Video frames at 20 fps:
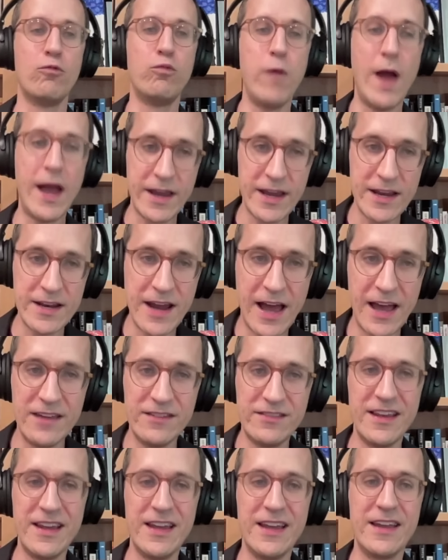
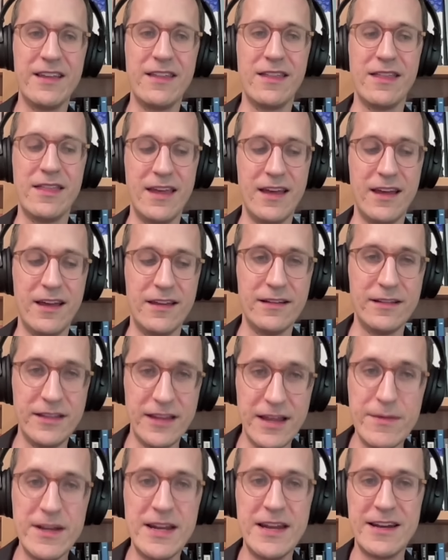recognizing the
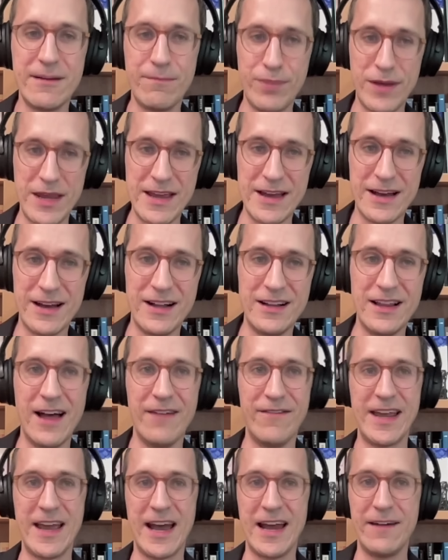limited appeal of
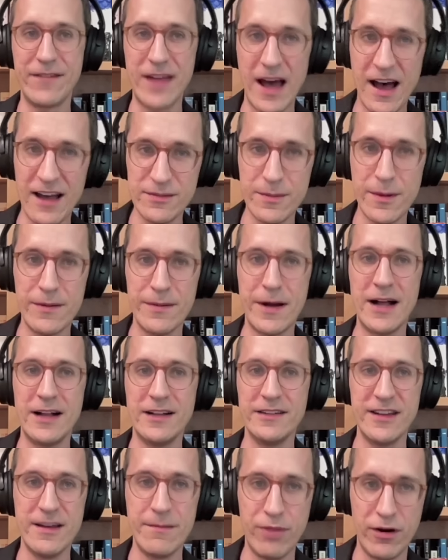a kind of
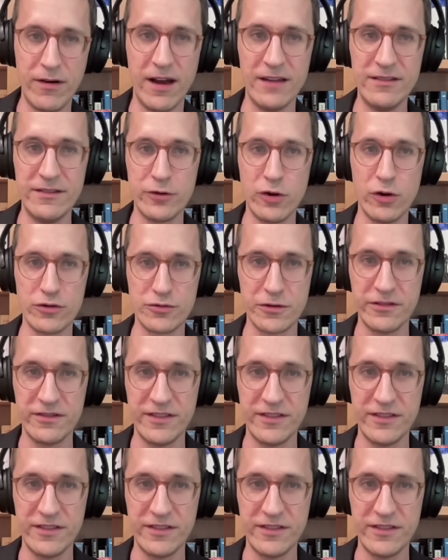cosmopolitan progressive cultural